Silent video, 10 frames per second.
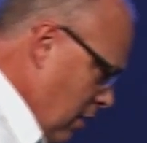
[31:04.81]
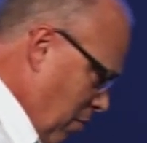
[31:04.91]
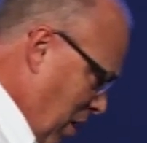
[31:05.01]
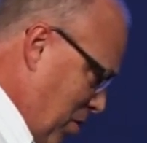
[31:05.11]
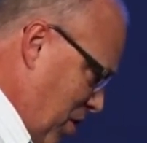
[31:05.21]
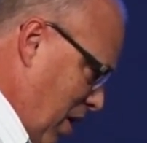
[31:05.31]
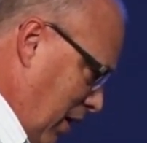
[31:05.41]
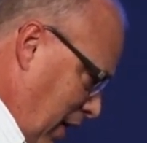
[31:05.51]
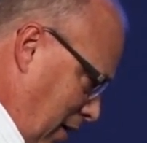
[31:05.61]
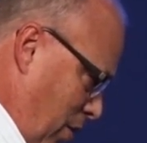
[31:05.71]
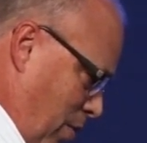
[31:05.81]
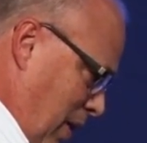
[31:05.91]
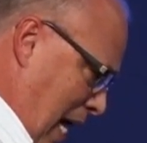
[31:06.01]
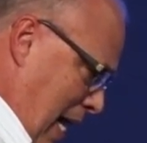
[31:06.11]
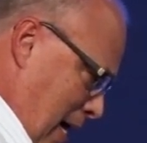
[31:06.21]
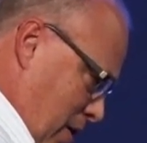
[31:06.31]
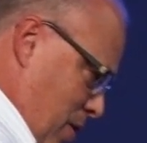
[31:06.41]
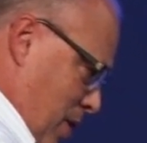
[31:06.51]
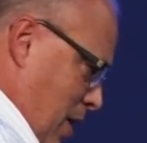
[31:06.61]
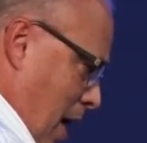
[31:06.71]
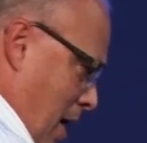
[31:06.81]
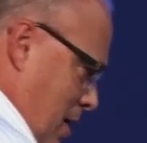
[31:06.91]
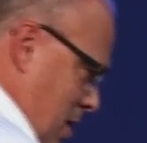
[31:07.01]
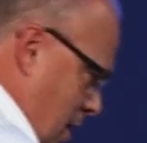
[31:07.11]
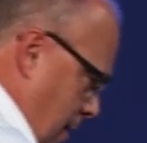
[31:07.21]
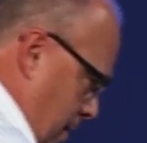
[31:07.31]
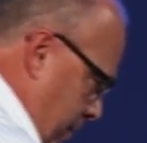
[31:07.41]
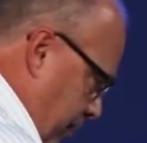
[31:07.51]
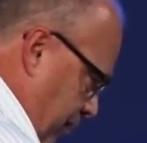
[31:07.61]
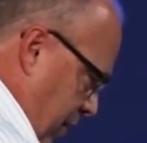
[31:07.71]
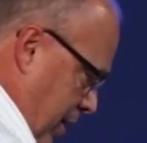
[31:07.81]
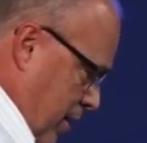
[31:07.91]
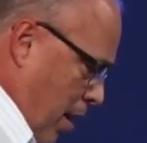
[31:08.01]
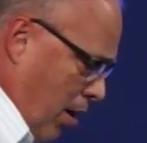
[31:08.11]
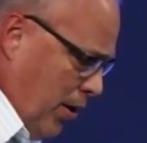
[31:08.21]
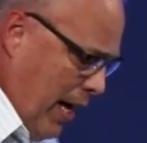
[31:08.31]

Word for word: But I'm just going to lead you in that exercise that Dr.